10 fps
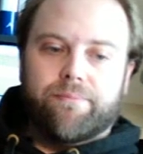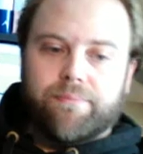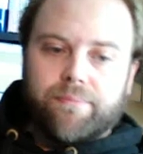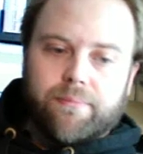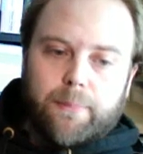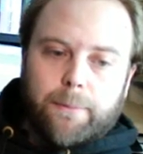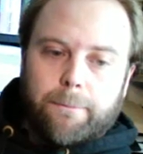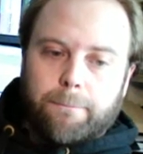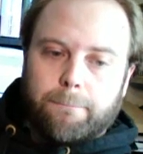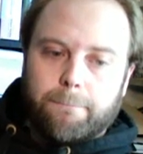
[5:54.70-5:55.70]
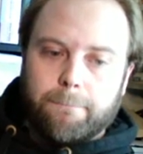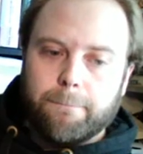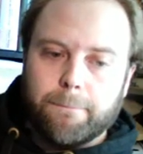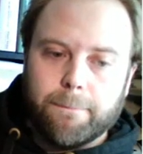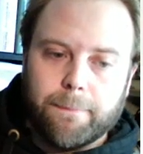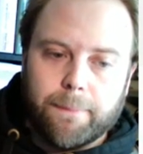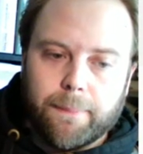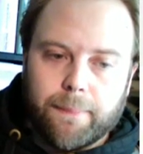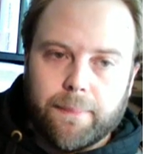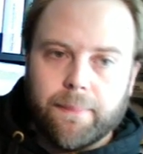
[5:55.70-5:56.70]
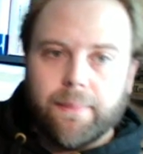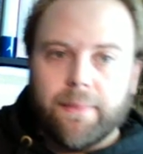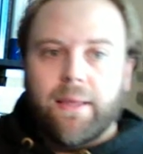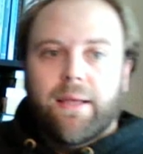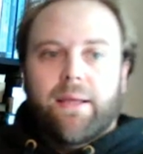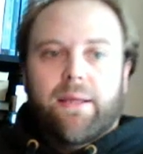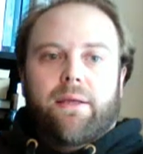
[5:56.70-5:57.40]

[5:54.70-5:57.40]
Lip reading: Nothing is said.